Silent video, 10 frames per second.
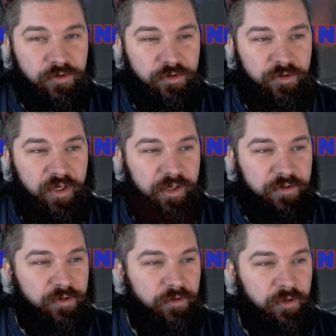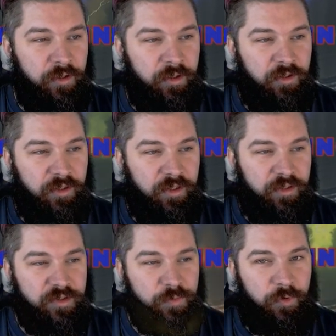your character, click
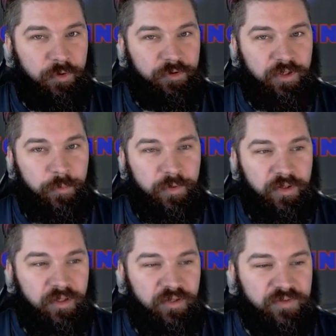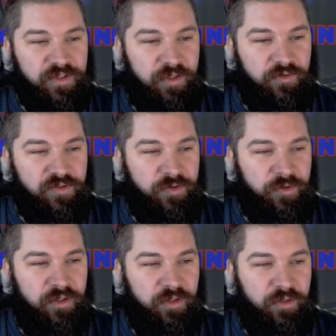his portrait up in the left side of the
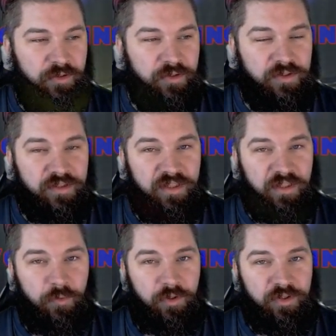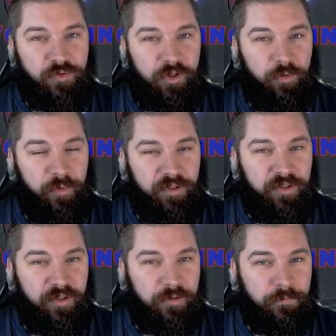screen and you can see what is
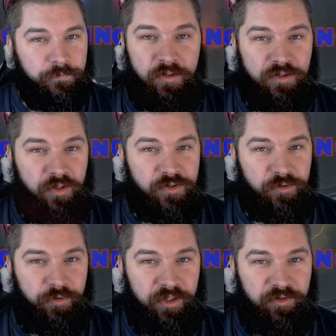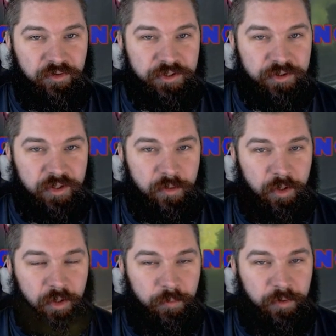recommended. Also a great feature in the
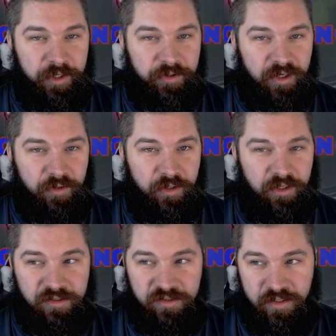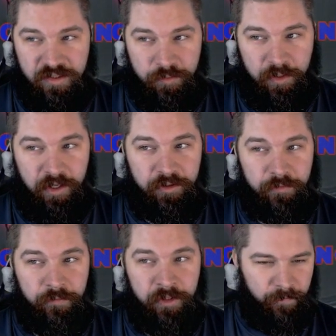mod playground, and it's this button.
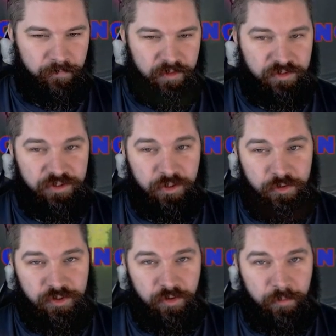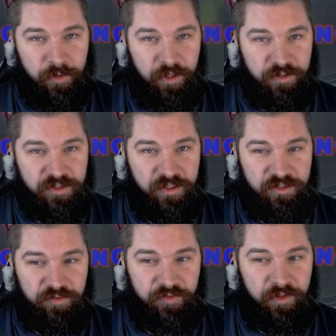It shows you the mods as
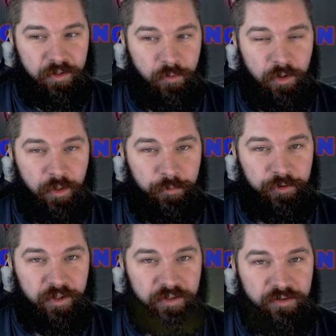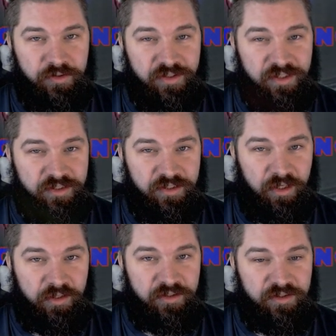if they were upgraded to 6
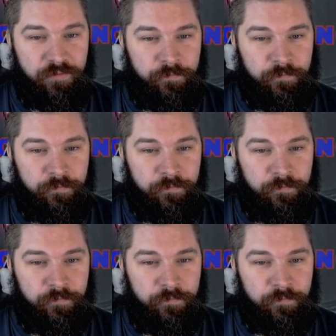dots.